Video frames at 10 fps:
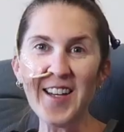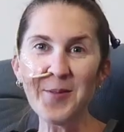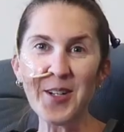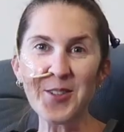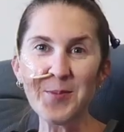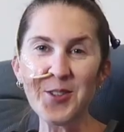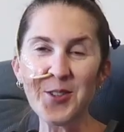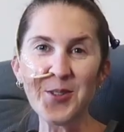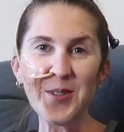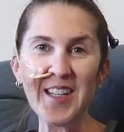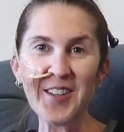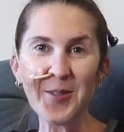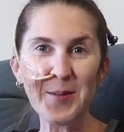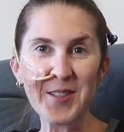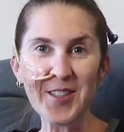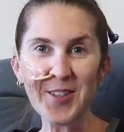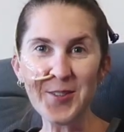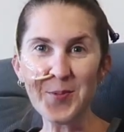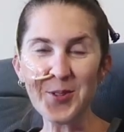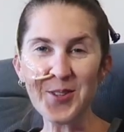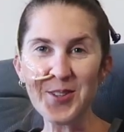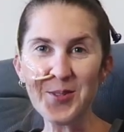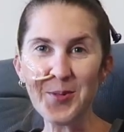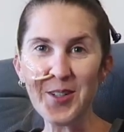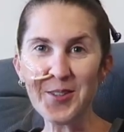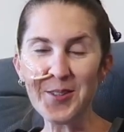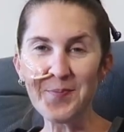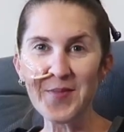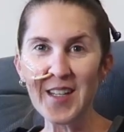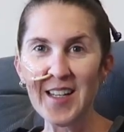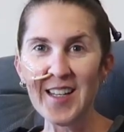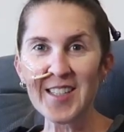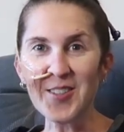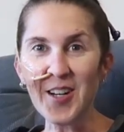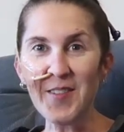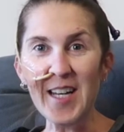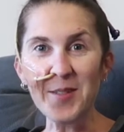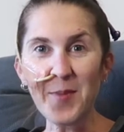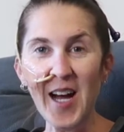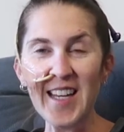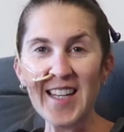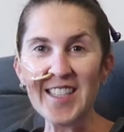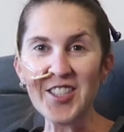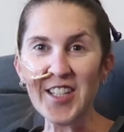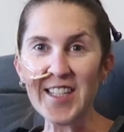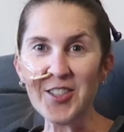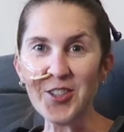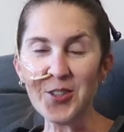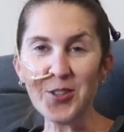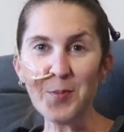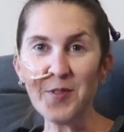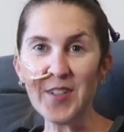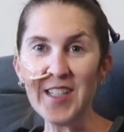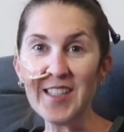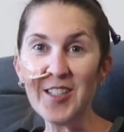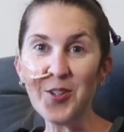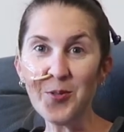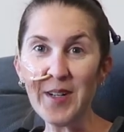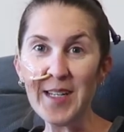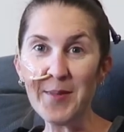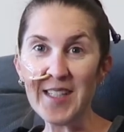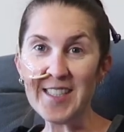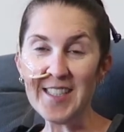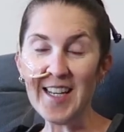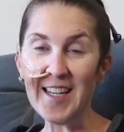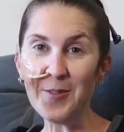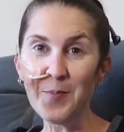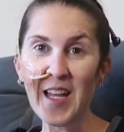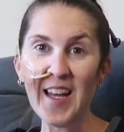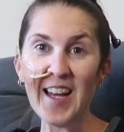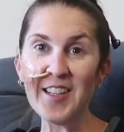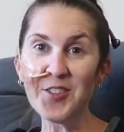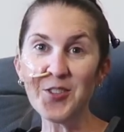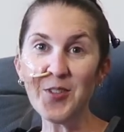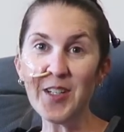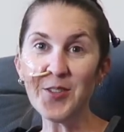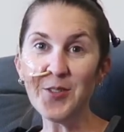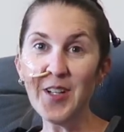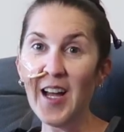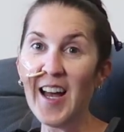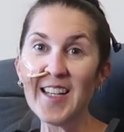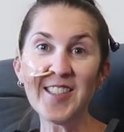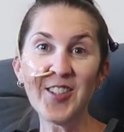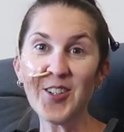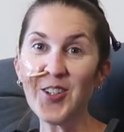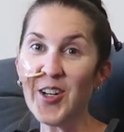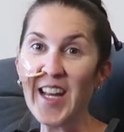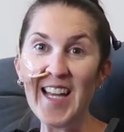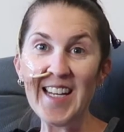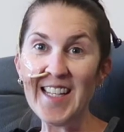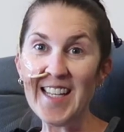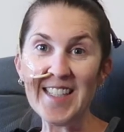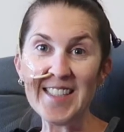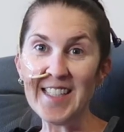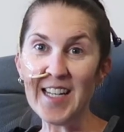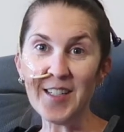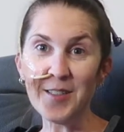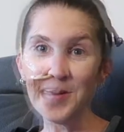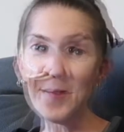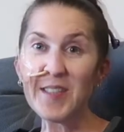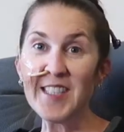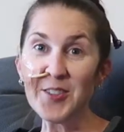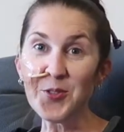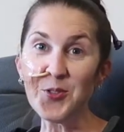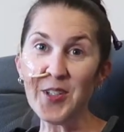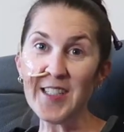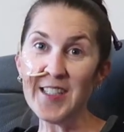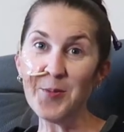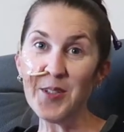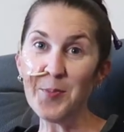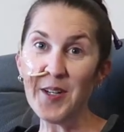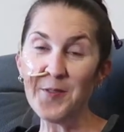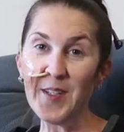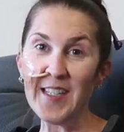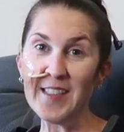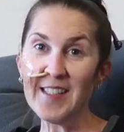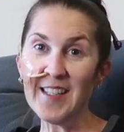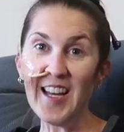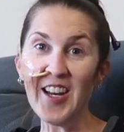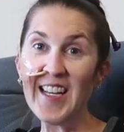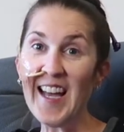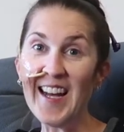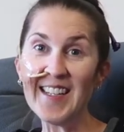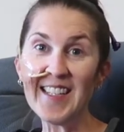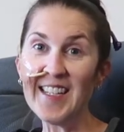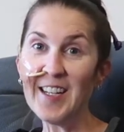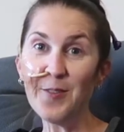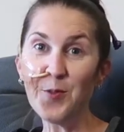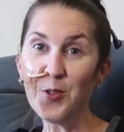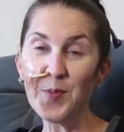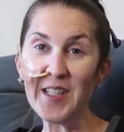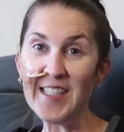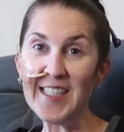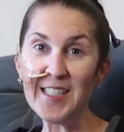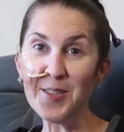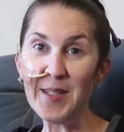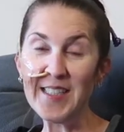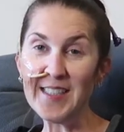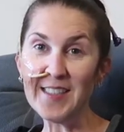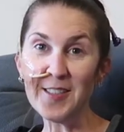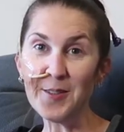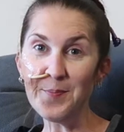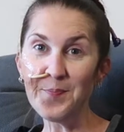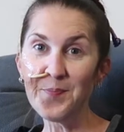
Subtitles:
and welcome to another episode of Brooklyn's World. So I've had my NJ tube for nearly 3 months now, and the struggle has not got any easier. I'm still struggling with my feeds and I can't get enough formula into my system.